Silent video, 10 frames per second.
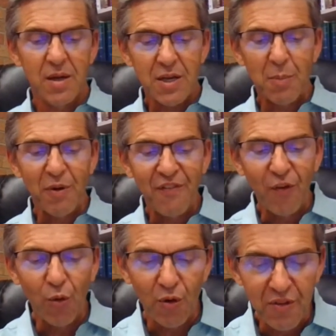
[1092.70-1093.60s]
Number
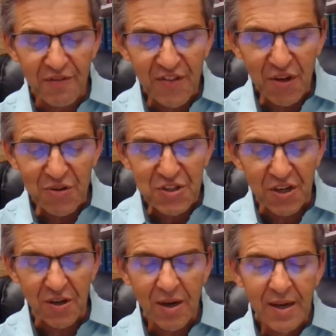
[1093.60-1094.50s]
4, the
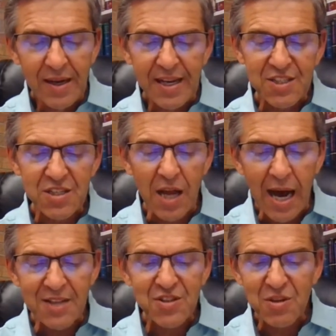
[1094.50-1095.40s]
future is
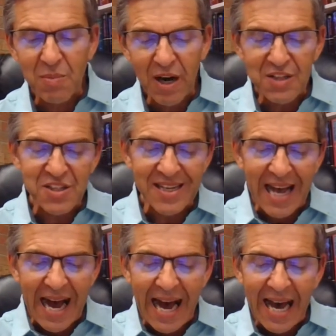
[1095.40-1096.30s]
not so much an
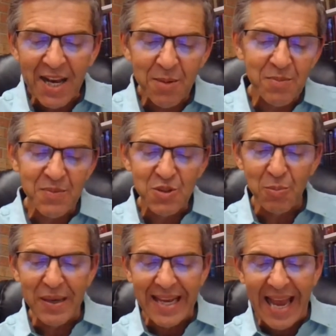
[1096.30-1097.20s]
item to
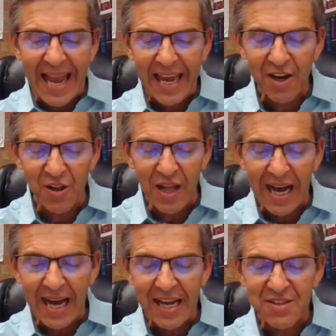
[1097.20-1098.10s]
be
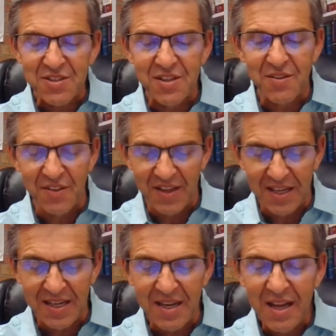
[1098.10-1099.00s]
analyzed
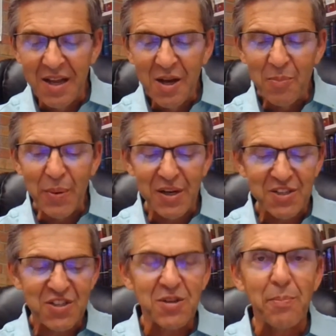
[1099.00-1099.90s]
then, but a
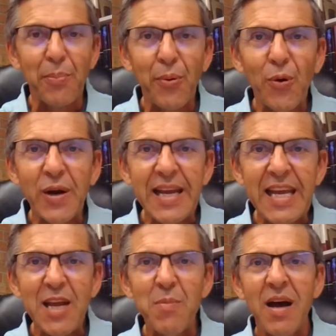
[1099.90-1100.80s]

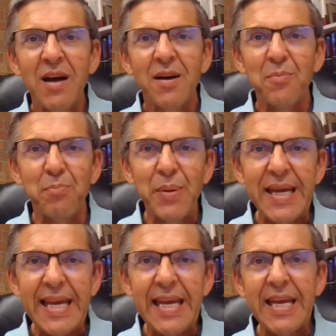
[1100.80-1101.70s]
supreme
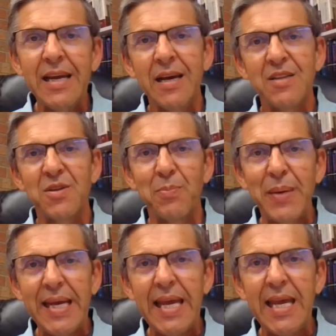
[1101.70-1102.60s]
being to
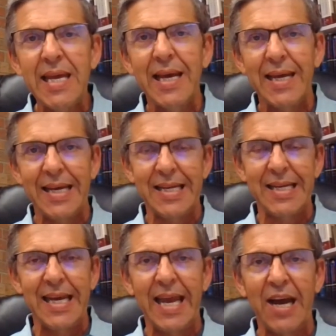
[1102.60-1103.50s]
be
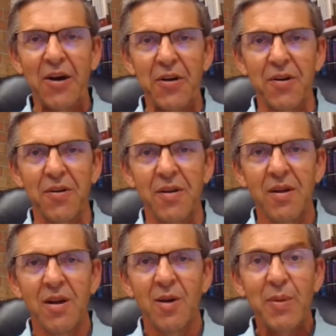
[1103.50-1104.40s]
encountered.
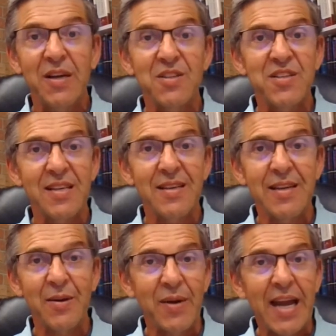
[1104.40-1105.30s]
Because
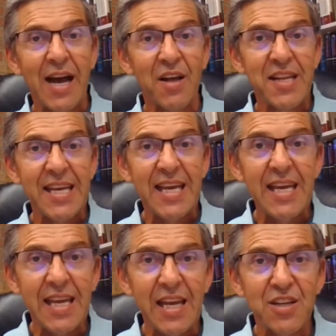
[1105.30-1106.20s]
in reality,
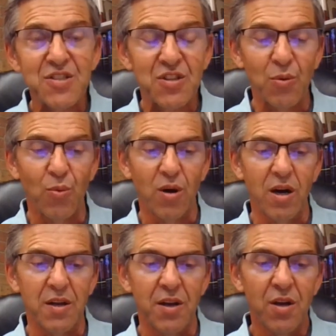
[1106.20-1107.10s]
He is the one
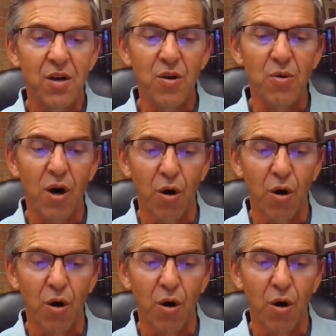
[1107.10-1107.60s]
who